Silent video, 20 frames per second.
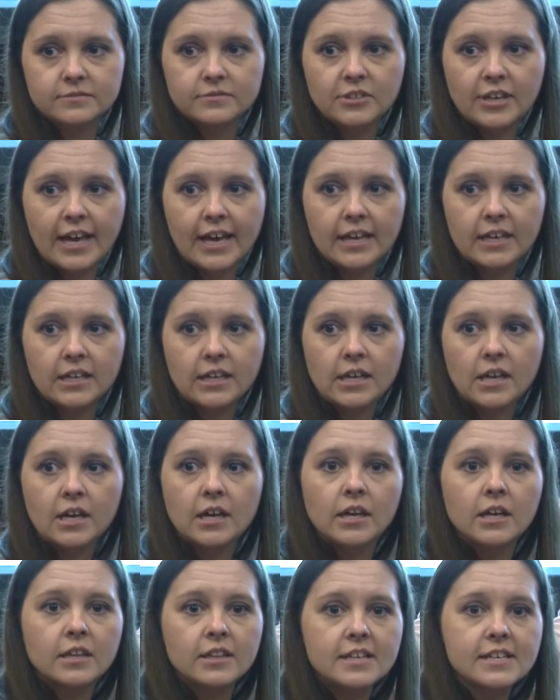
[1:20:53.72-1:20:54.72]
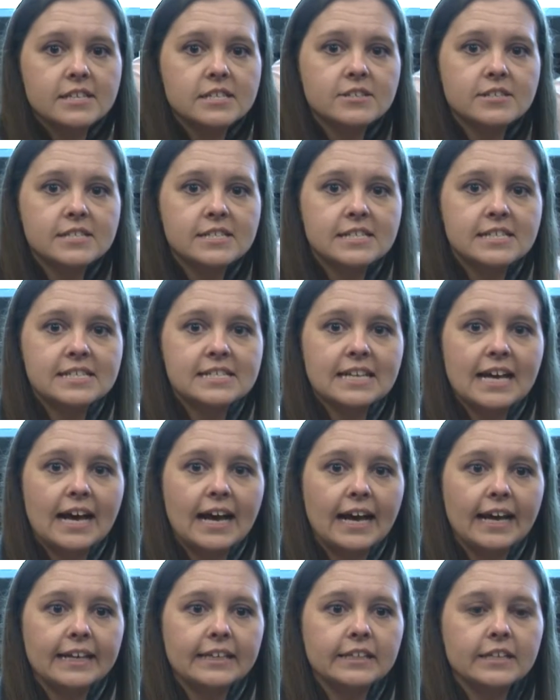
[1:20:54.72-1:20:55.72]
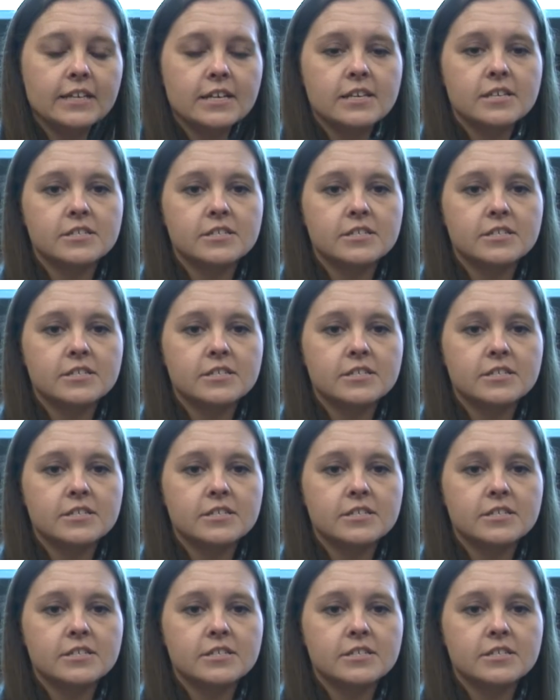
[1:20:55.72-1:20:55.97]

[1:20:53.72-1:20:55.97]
Okay? This is designed